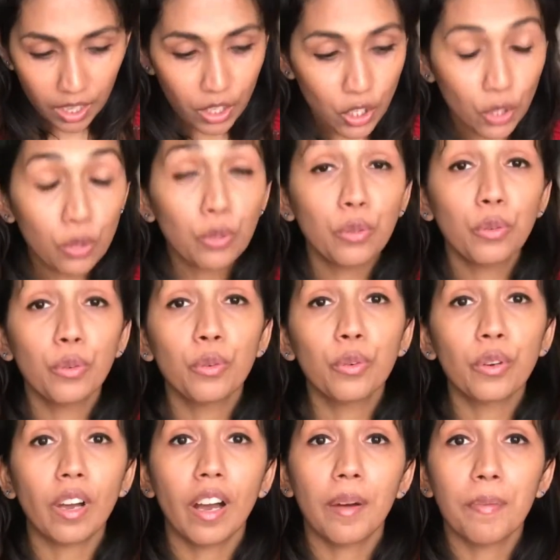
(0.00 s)

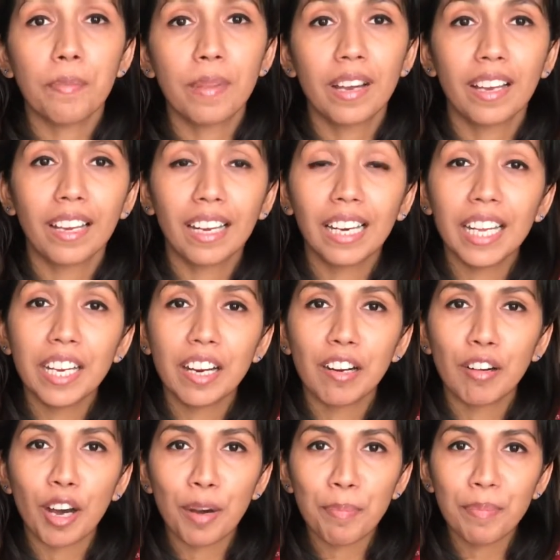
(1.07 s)
To clean
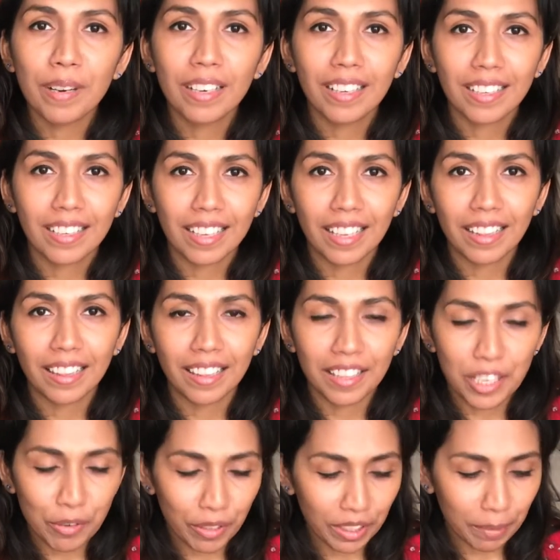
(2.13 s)
her up
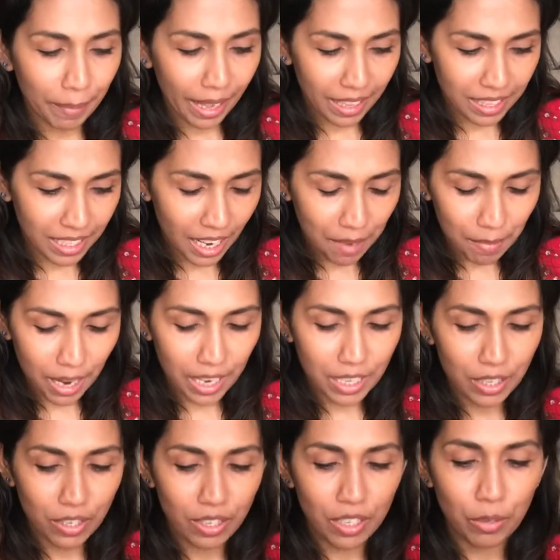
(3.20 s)
during the bath time, I
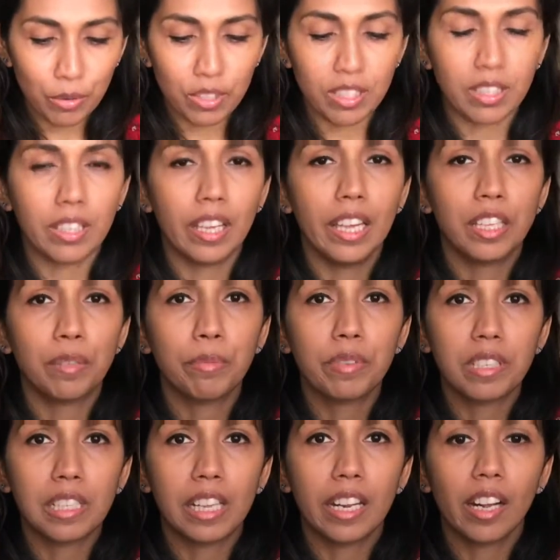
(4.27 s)
use these
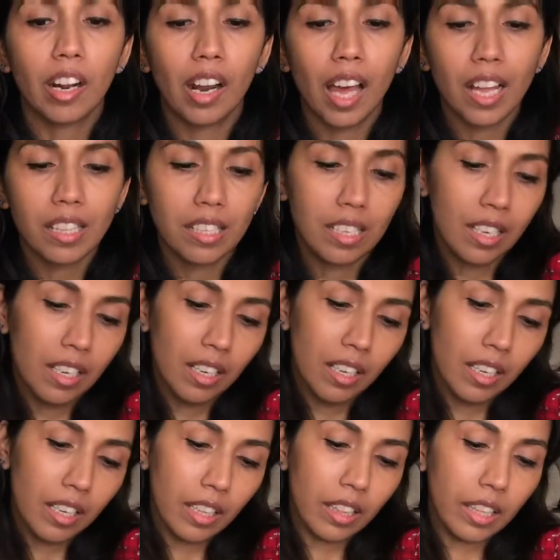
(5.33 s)
muslin cloths.
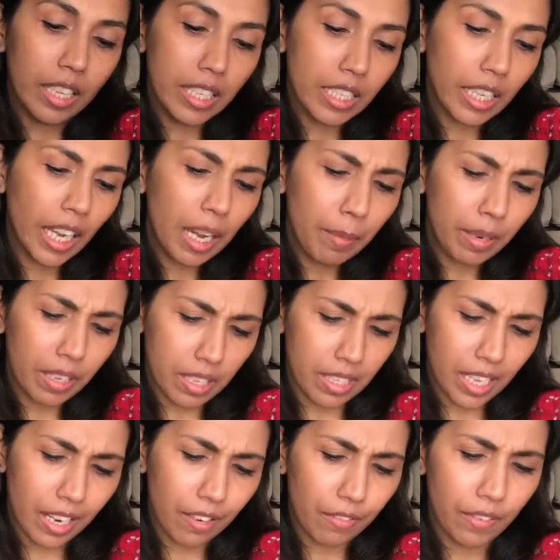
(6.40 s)
These came in a
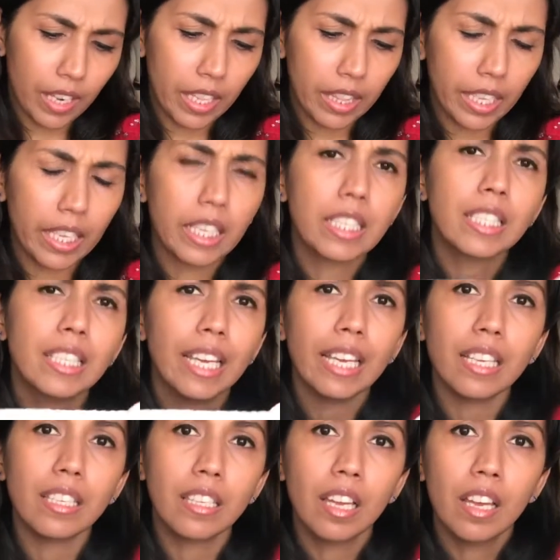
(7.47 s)
set of, I think,
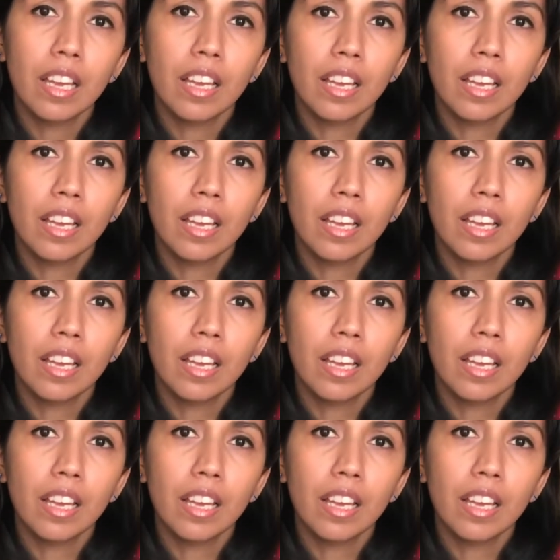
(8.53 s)
6.